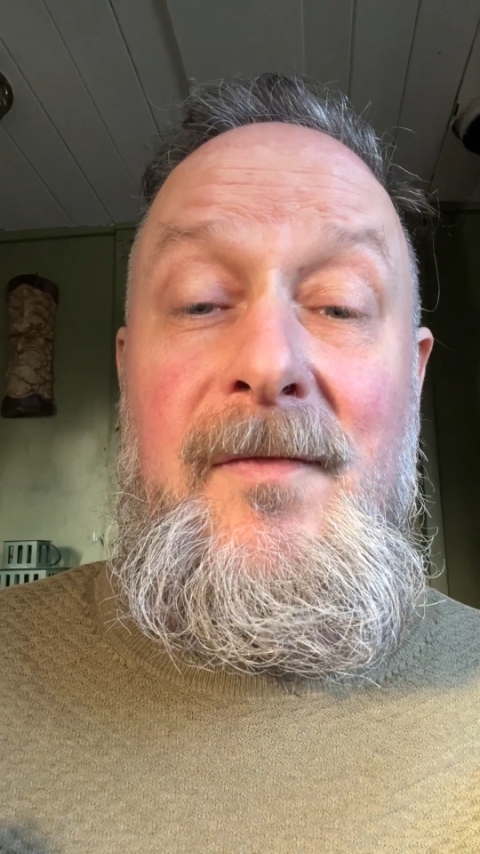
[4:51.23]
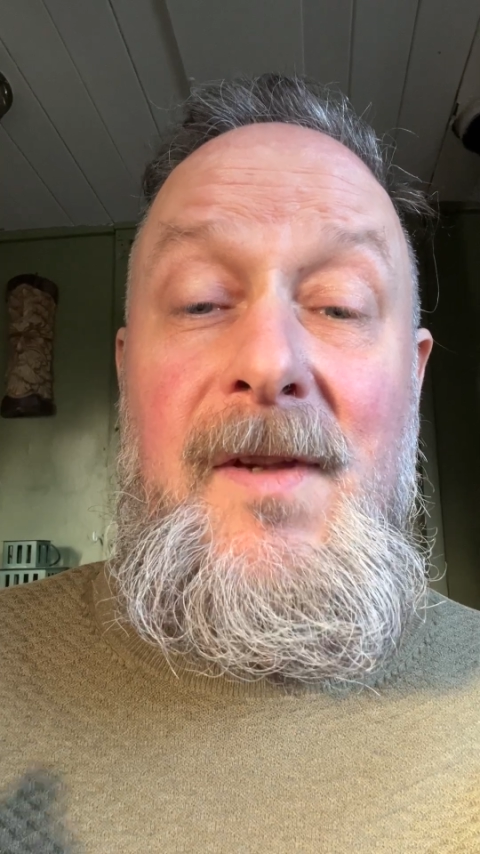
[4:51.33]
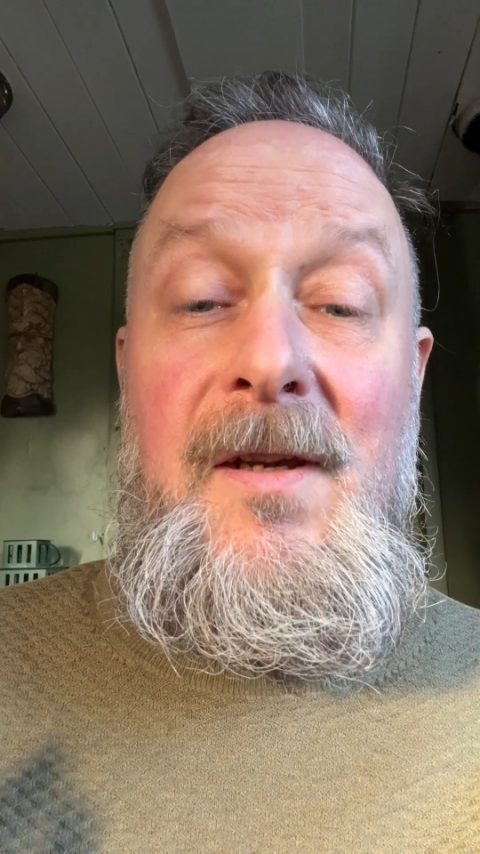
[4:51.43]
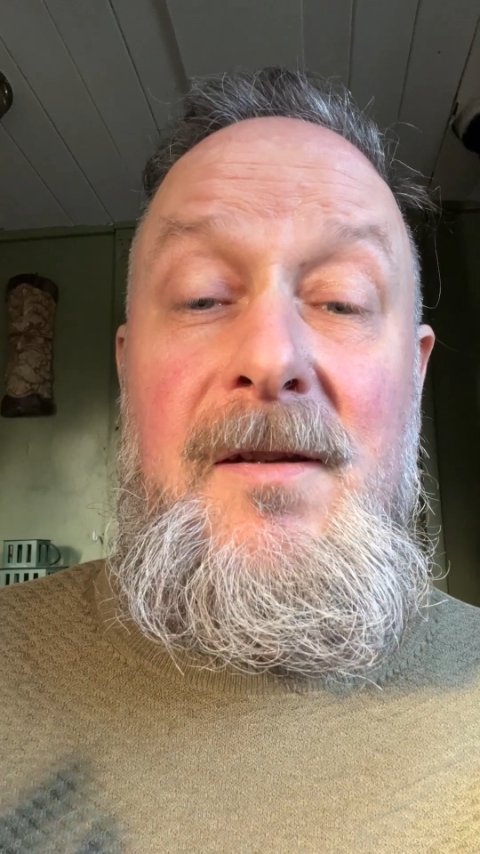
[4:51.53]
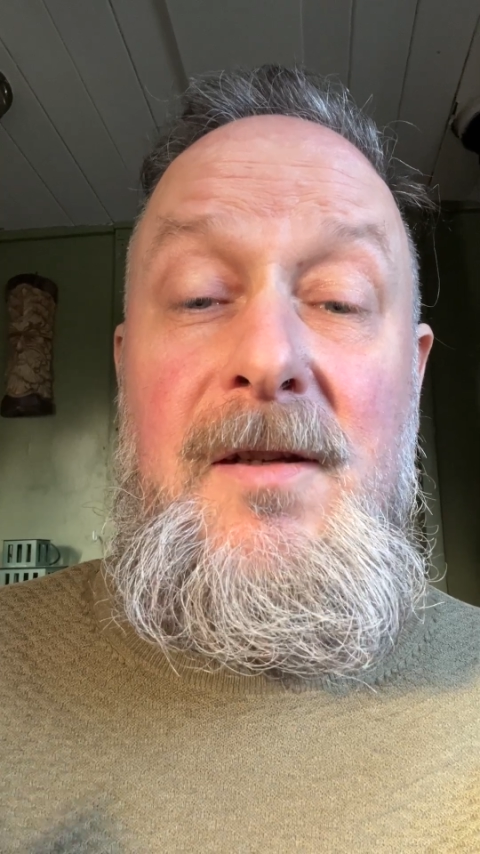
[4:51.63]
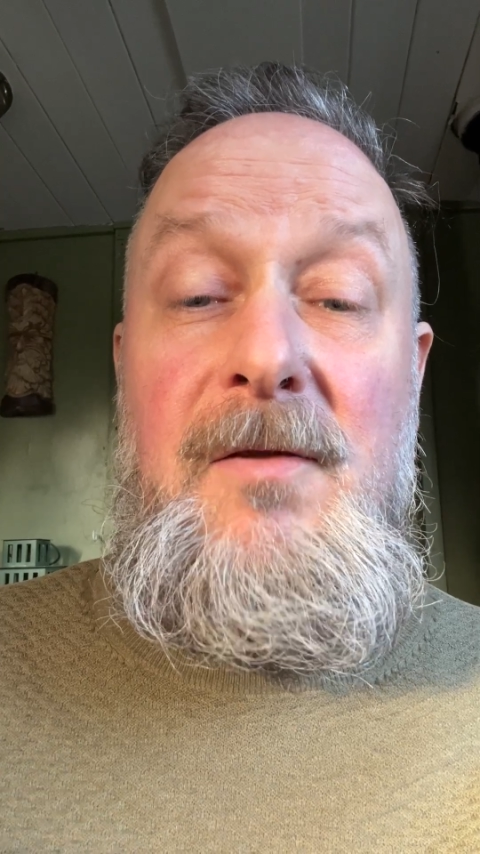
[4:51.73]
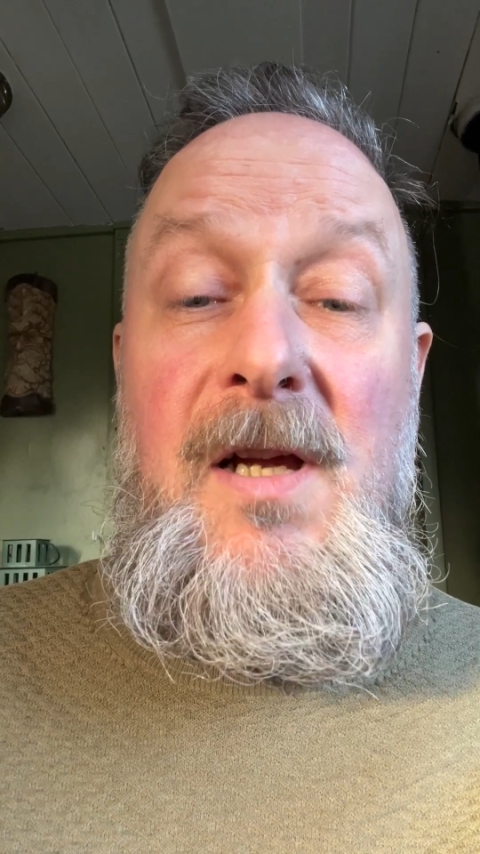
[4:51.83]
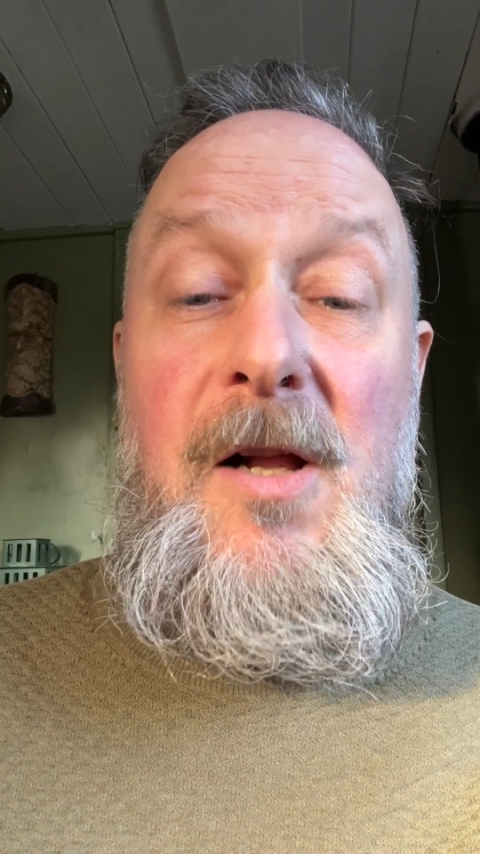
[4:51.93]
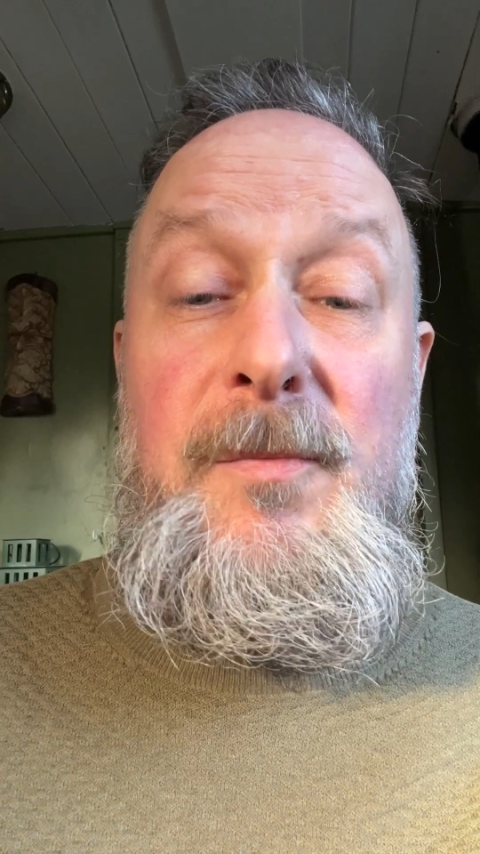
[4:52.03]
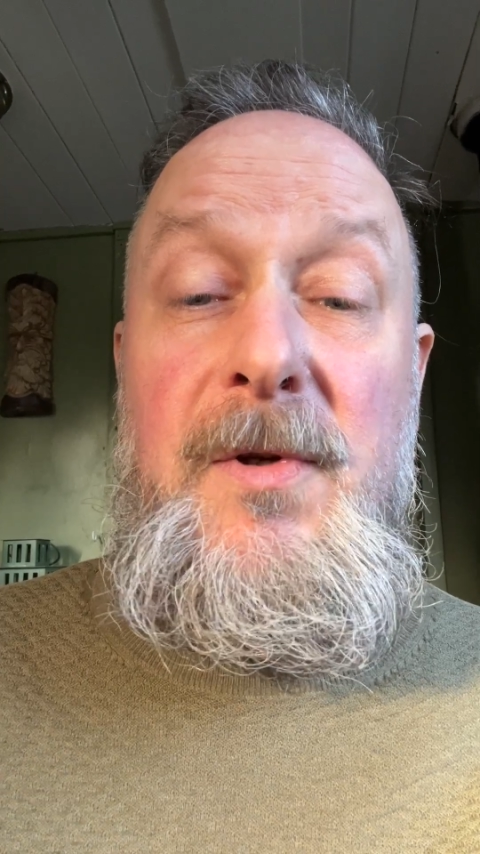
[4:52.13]
And this will
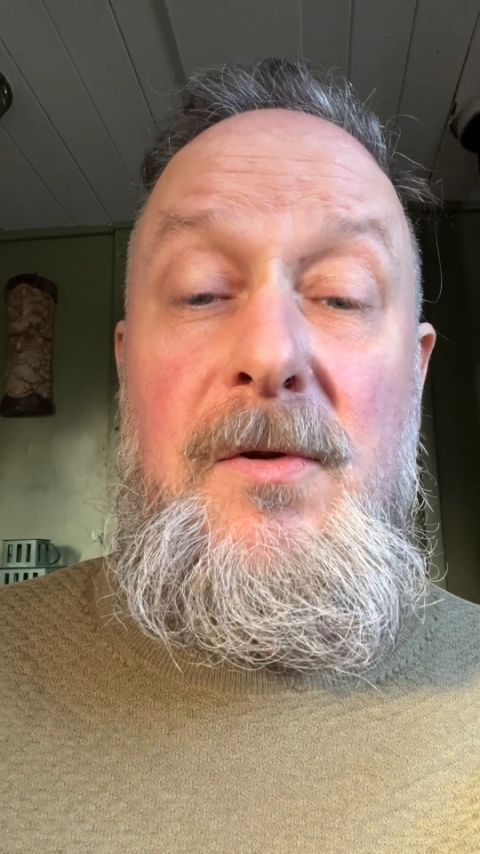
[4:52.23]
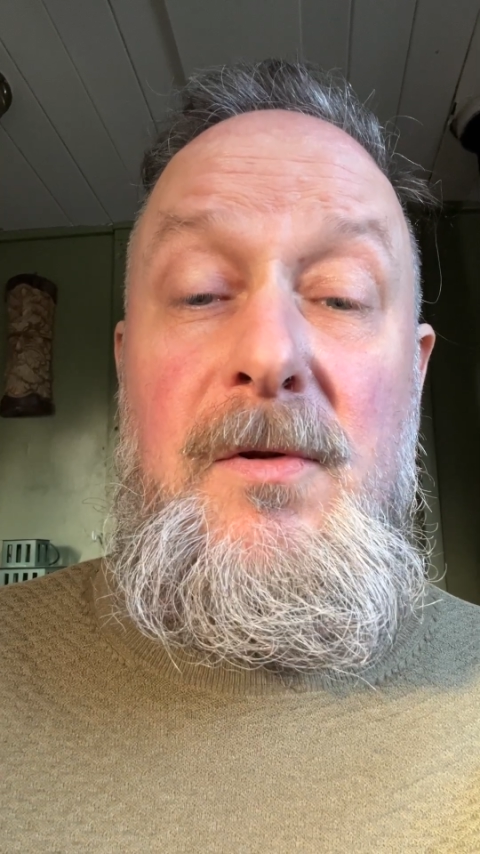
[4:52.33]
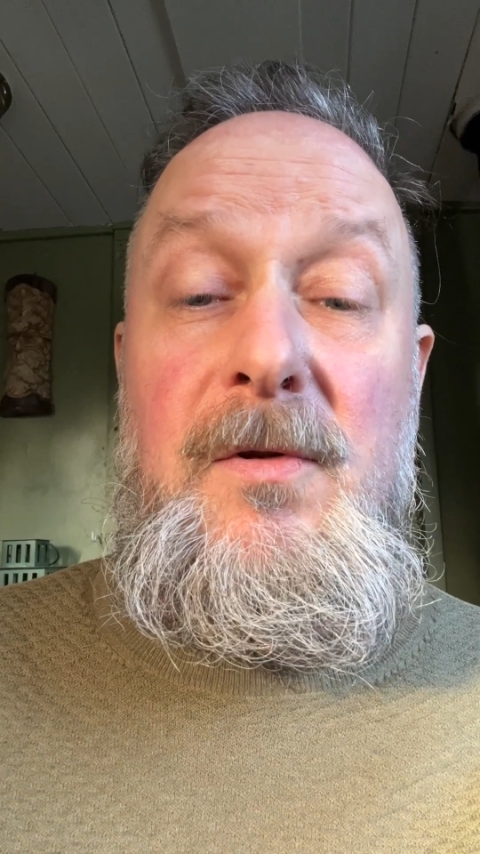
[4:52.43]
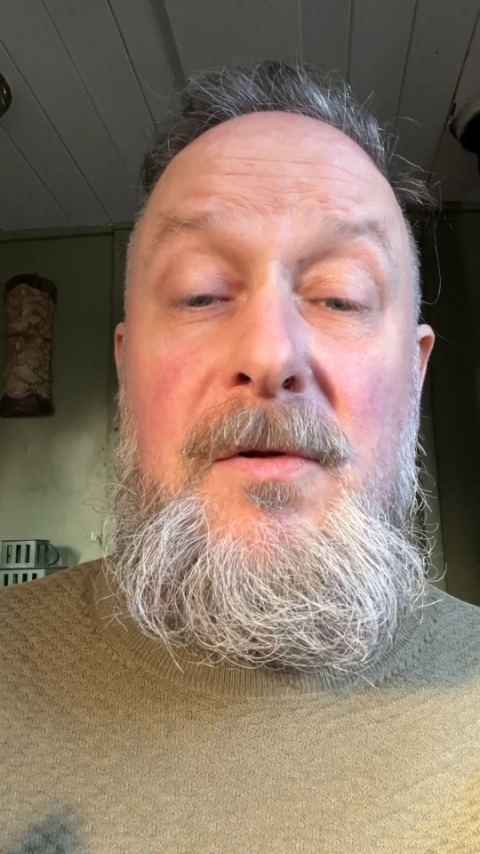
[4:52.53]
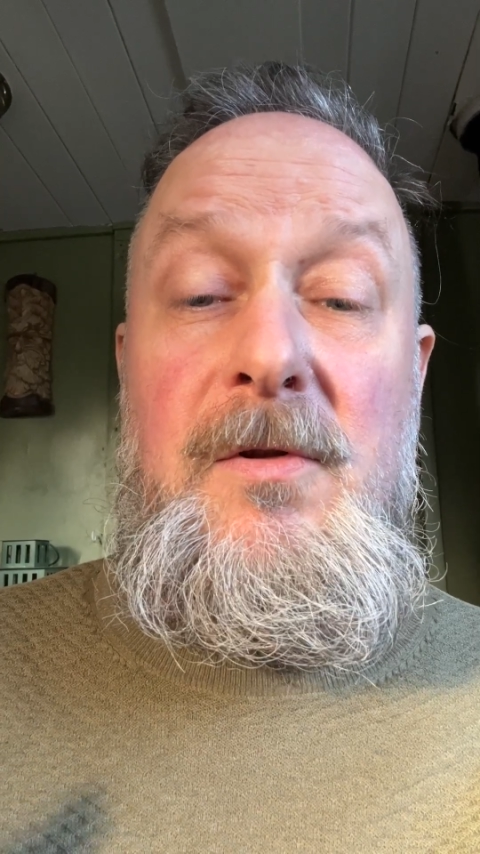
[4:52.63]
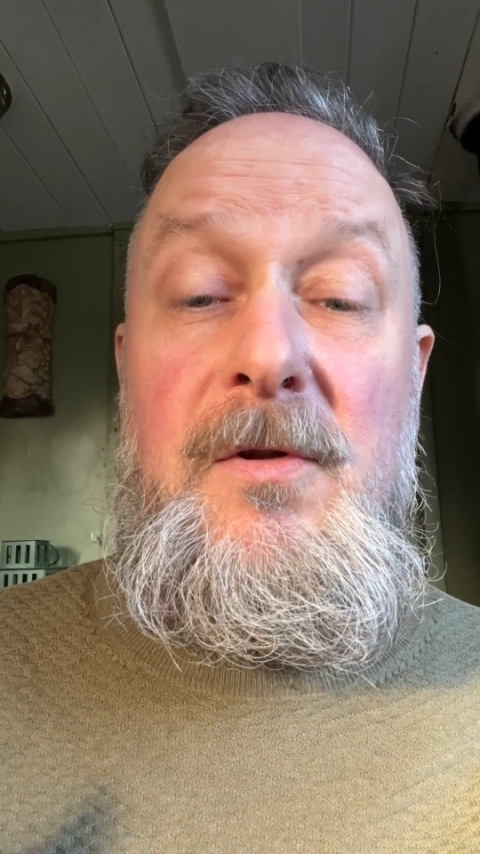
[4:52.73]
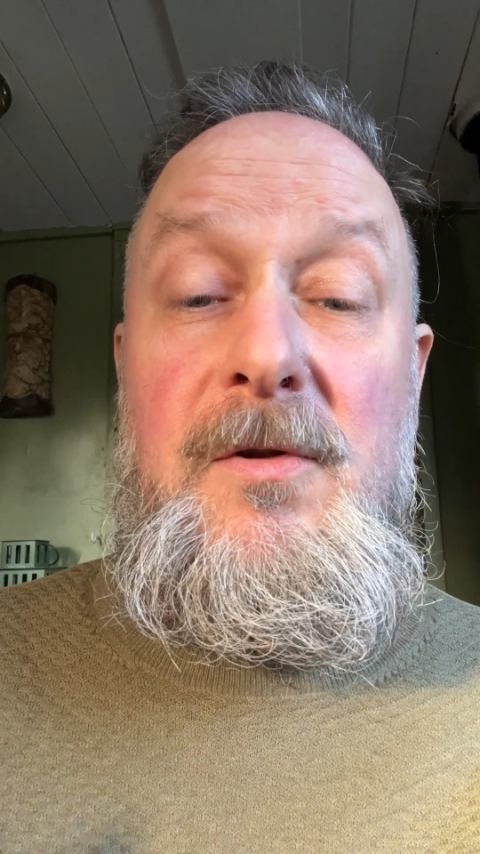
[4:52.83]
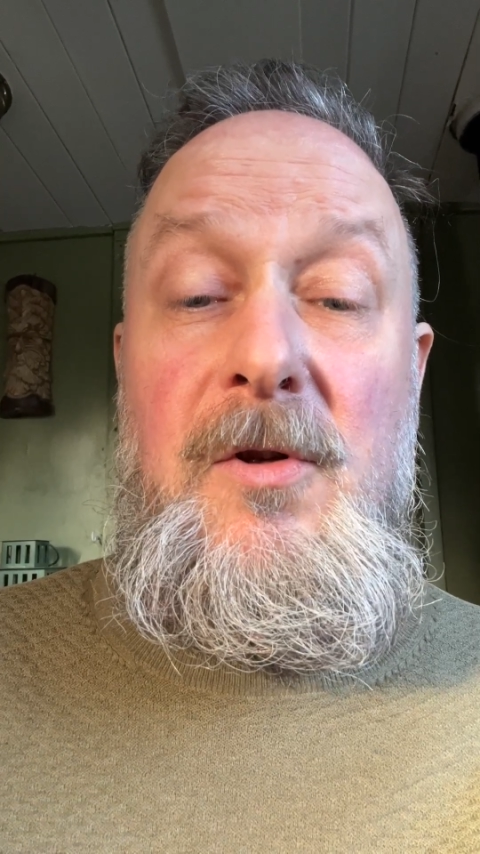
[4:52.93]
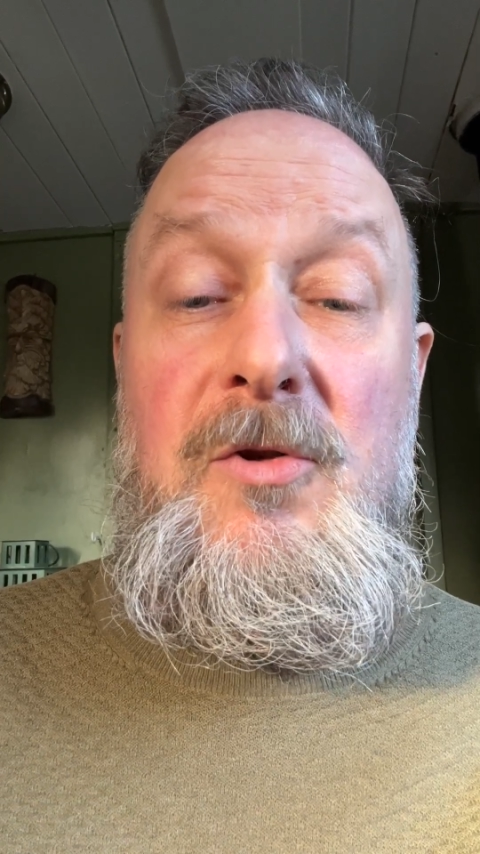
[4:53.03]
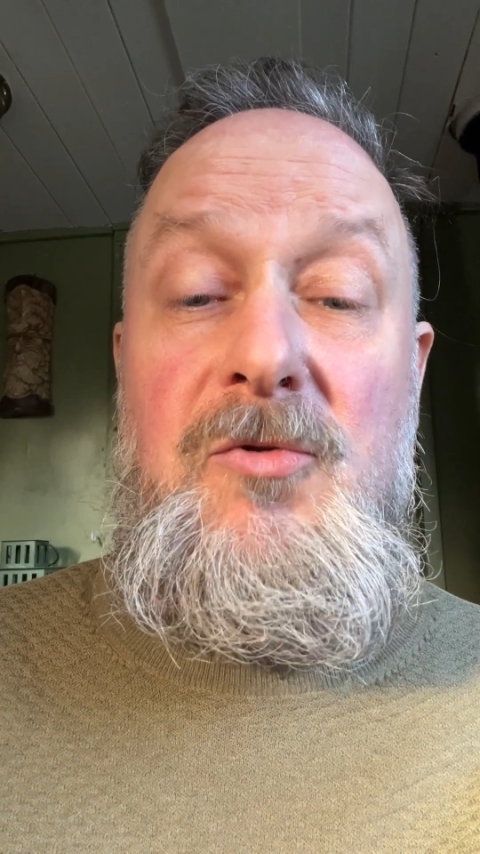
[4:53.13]
help your
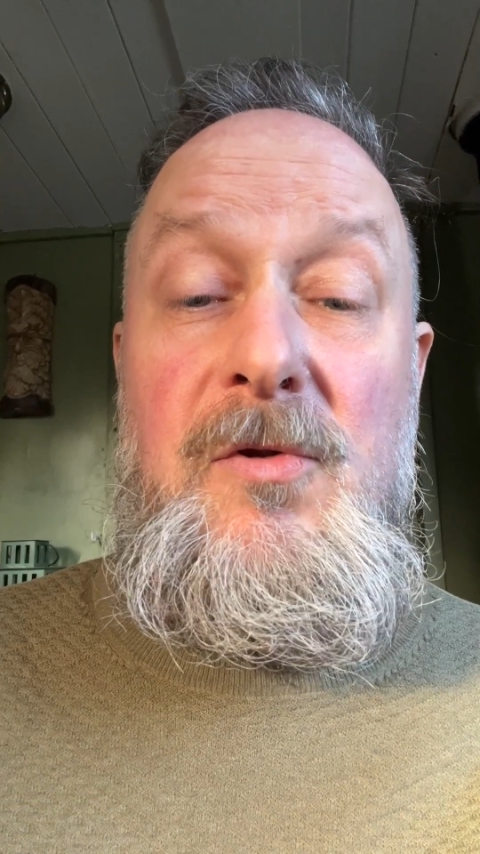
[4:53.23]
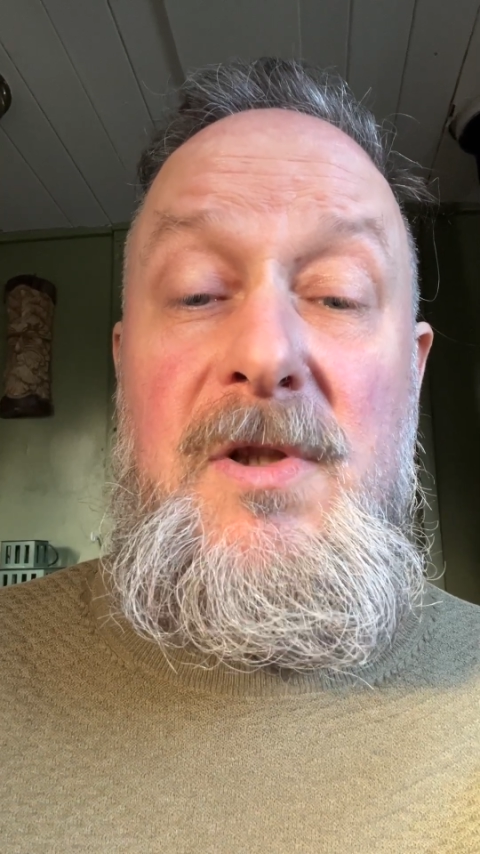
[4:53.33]
nostrils